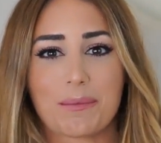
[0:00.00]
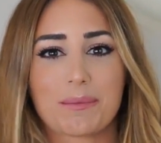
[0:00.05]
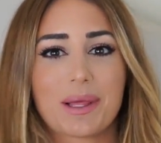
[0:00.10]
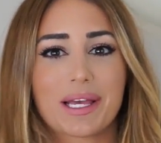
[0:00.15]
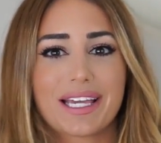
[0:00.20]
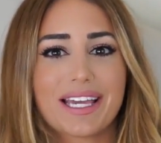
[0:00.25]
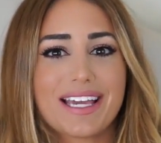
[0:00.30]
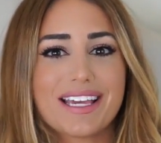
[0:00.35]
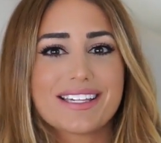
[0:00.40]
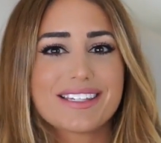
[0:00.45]
I'm
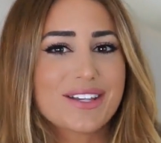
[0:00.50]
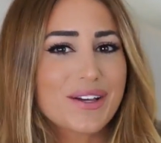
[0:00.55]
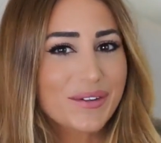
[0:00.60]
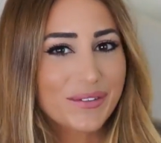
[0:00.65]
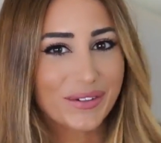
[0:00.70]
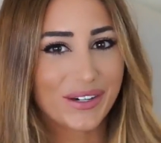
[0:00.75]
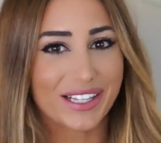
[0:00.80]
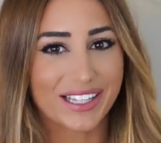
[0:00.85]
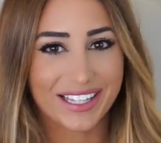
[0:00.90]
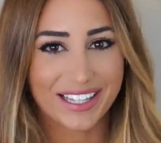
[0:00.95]
like, is
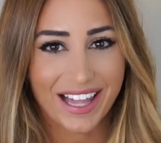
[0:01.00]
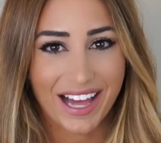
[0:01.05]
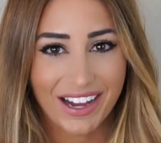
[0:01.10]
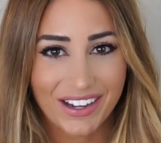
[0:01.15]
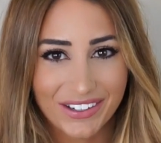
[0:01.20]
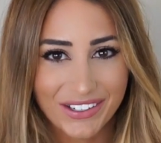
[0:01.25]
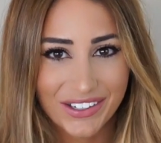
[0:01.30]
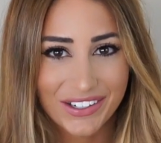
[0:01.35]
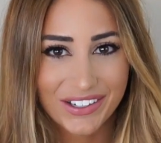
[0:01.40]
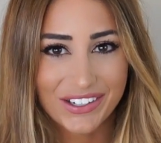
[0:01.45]
it really
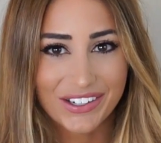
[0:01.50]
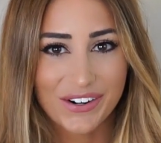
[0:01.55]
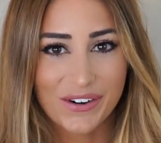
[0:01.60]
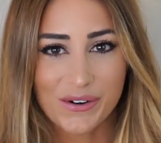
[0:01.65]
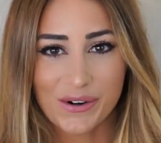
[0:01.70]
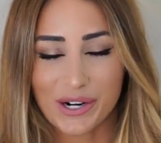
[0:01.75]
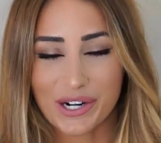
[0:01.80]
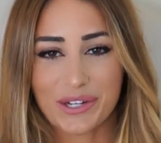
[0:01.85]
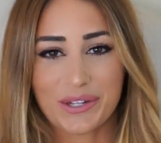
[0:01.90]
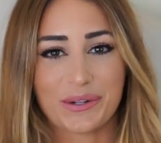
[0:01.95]
that good,
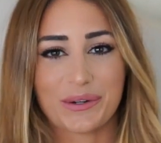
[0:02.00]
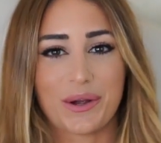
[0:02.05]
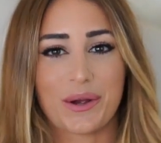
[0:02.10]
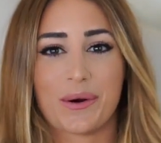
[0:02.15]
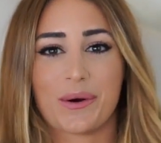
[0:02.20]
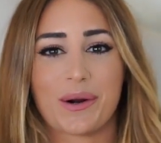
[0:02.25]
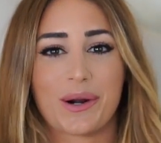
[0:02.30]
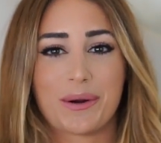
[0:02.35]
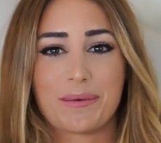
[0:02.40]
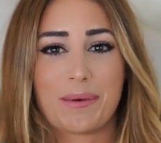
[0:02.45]

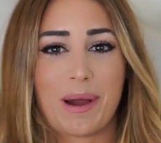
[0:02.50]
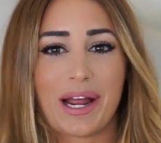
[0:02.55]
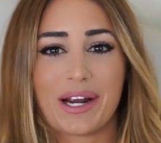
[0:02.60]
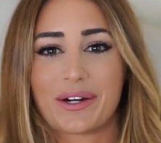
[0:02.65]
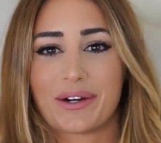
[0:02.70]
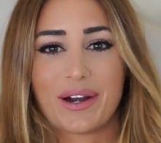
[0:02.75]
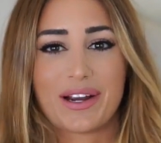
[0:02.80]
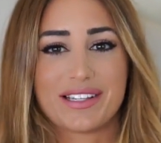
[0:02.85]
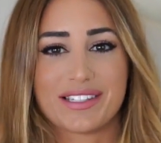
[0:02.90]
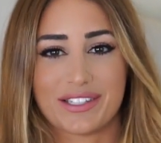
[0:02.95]
or am
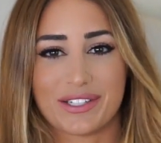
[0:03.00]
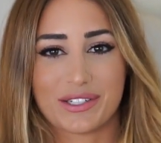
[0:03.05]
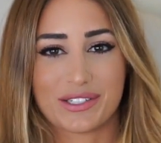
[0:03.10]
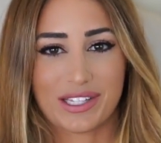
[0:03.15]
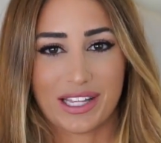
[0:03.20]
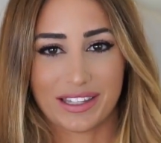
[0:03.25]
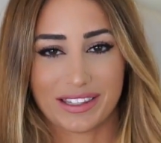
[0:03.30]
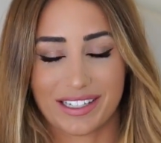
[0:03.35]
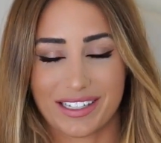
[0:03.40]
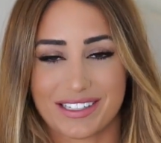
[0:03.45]
I crazy or
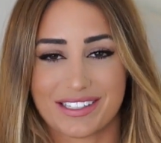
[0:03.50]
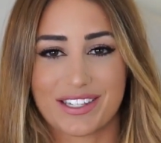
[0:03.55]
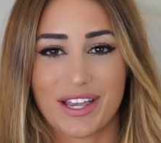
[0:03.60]
something?